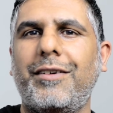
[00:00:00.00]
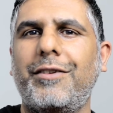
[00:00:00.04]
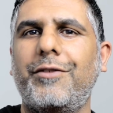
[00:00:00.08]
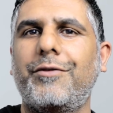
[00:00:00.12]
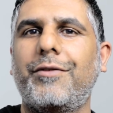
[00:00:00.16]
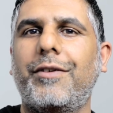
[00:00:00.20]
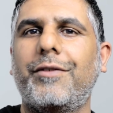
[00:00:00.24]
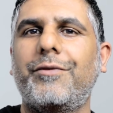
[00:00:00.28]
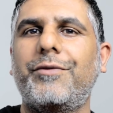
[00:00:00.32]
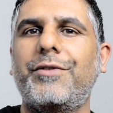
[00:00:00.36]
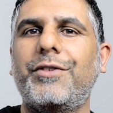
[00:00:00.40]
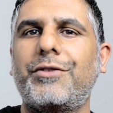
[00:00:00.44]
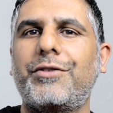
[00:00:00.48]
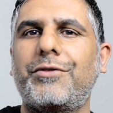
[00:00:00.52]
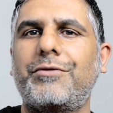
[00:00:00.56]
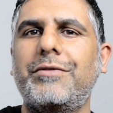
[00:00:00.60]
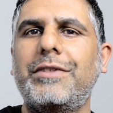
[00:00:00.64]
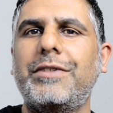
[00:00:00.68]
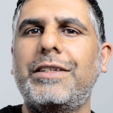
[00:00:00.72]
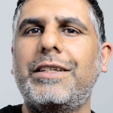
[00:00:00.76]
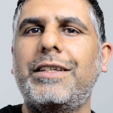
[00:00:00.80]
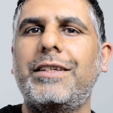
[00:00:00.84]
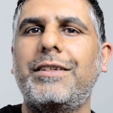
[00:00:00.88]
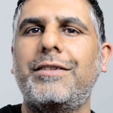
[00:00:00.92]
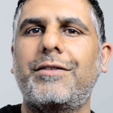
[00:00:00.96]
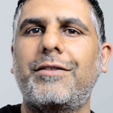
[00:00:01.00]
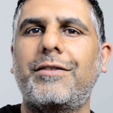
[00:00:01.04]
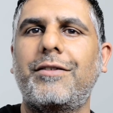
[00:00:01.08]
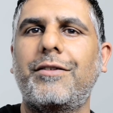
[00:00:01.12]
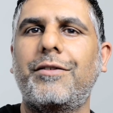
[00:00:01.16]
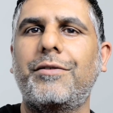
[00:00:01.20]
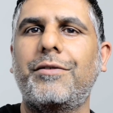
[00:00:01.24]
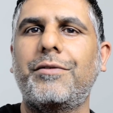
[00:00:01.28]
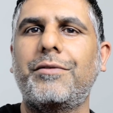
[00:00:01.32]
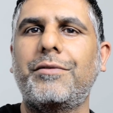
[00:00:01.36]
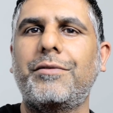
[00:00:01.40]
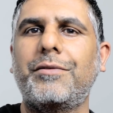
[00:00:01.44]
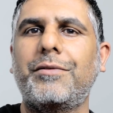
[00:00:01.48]
of obvious really.
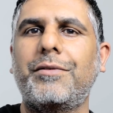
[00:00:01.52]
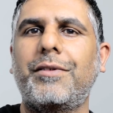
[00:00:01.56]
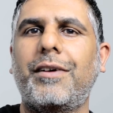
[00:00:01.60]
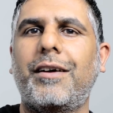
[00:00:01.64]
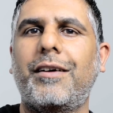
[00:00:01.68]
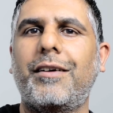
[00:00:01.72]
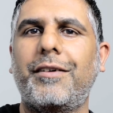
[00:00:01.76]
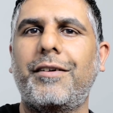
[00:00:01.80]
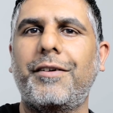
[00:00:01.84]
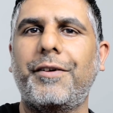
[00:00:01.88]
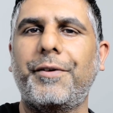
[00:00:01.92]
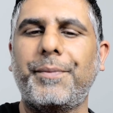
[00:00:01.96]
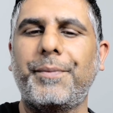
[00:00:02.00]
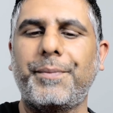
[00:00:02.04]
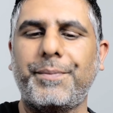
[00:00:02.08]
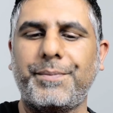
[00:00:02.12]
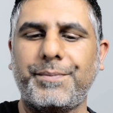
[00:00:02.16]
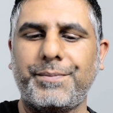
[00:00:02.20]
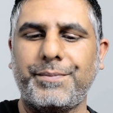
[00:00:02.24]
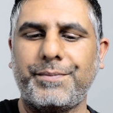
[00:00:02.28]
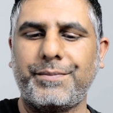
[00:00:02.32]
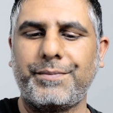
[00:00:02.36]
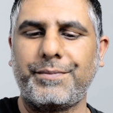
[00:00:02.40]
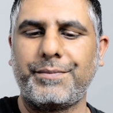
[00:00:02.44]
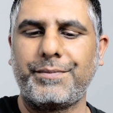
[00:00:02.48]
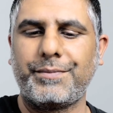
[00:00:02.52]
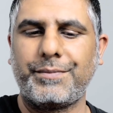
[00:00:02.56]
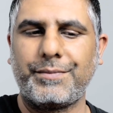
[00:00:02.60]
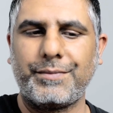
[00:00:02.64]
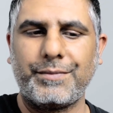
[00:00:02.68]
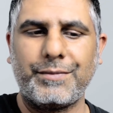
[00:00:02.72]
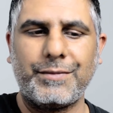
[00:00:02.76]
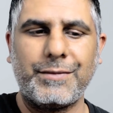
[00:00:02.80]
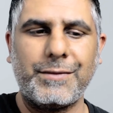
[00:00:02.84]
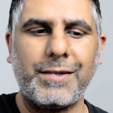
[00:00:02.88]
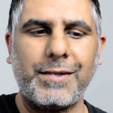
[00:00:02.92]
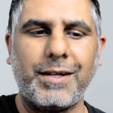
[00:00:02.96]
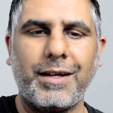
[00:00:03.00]
So
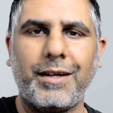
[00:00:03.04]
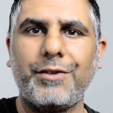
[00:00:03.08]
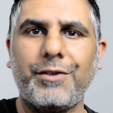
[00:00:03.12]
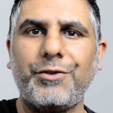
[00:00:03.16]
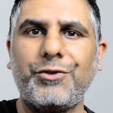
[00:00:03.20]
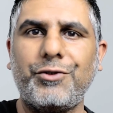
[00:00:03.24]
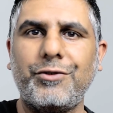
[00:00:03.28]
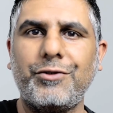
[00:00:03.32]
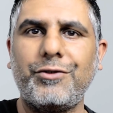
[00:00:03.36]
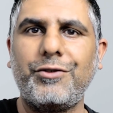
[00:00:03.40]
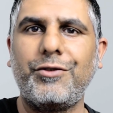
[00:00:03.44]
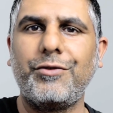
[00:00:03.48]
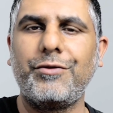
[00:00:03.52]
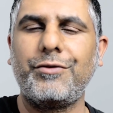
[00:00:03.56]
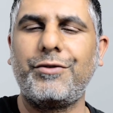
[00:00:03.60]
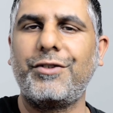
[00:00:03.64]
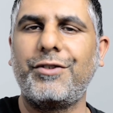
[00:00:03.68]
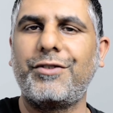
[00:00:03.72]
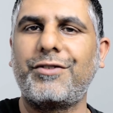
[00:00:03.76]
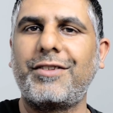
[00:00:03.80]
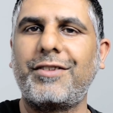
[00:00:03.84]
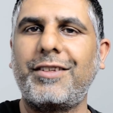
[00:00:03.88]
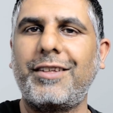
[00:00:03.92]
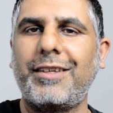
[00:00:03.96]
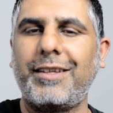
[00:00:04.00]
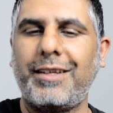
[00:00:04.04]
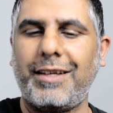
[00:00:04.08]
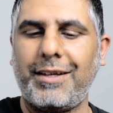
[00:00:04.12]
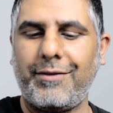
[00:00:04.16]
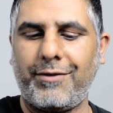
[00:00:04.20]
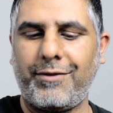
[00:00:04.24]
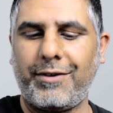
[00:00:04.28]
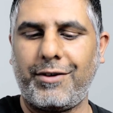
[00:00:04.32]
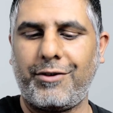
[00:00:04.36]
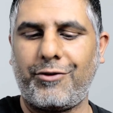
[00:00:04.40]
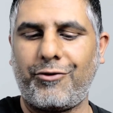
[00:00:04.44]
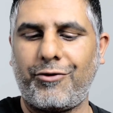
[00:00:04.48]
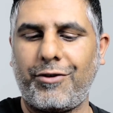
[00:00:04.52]
yeah, you should just give
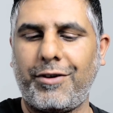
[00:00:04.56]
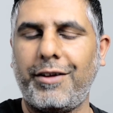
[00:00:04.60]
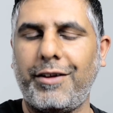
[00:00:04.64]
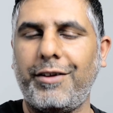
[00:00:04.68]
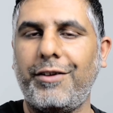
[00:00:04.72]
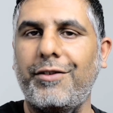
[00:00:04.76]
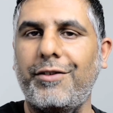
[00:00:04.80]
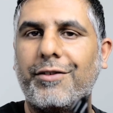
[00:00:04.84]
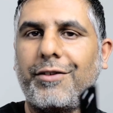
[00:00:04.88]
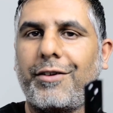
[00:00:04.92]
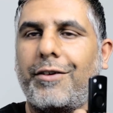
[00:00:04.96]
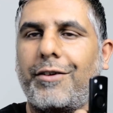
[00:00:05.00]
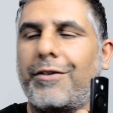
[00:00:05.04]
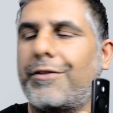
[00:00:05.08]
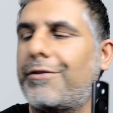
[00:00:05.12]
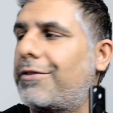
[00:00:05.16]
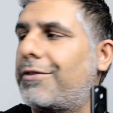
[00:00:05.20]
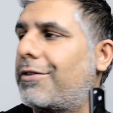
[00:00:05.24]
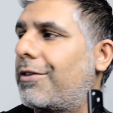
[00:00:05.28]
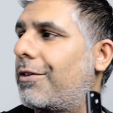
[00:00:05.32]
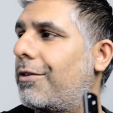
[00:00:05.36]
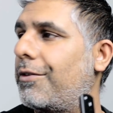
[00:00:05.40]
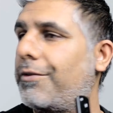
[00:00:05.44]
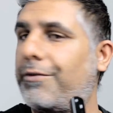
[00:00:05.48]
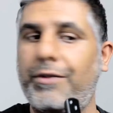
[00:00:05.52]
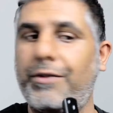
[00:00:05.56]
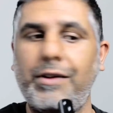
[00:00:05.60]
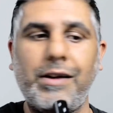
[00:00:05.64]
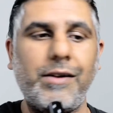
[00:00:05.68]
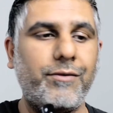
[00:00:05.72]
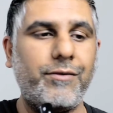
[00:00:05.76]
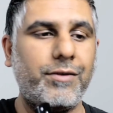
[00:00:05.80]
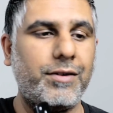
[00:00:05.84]
it a try yourself. So if you ever